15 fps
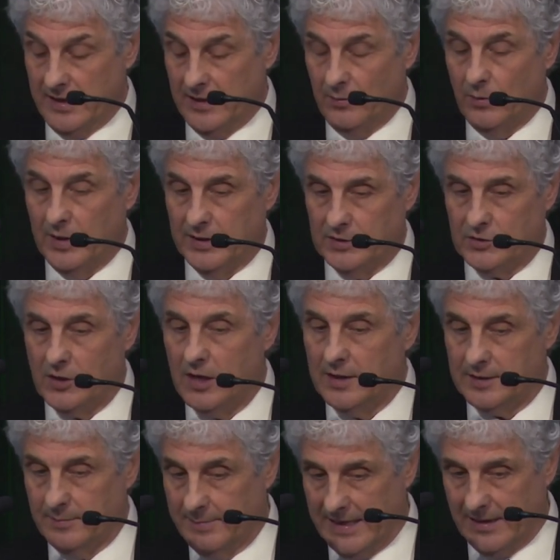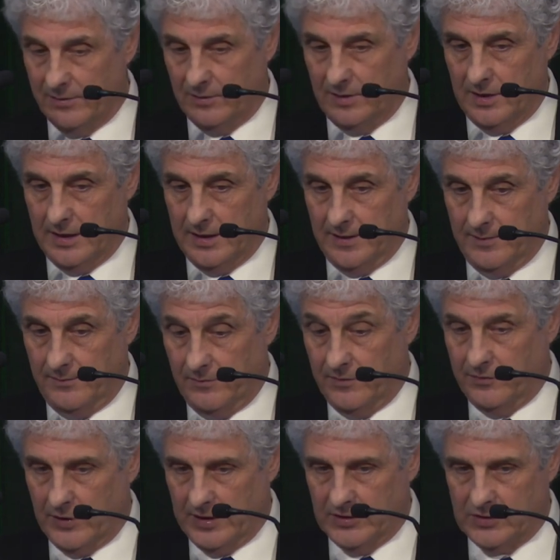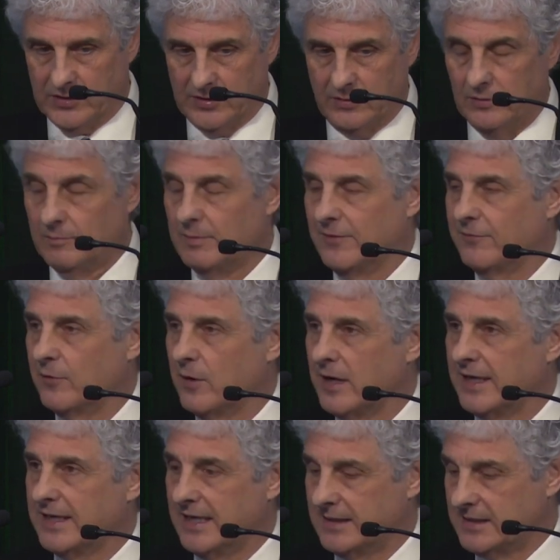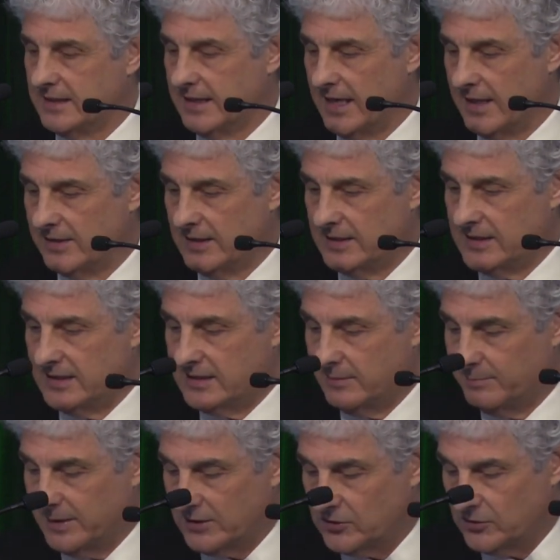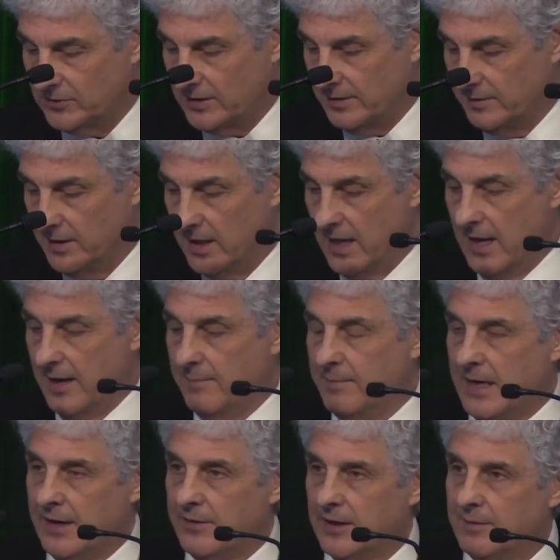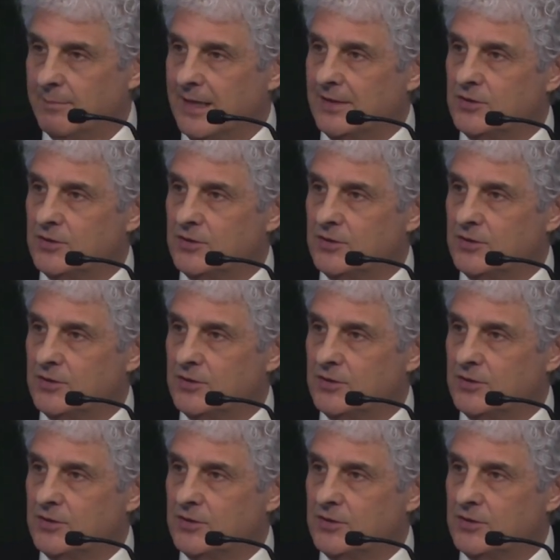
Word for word: that I want to talk about um, very soon. Before I get to that, this is the picture that Mary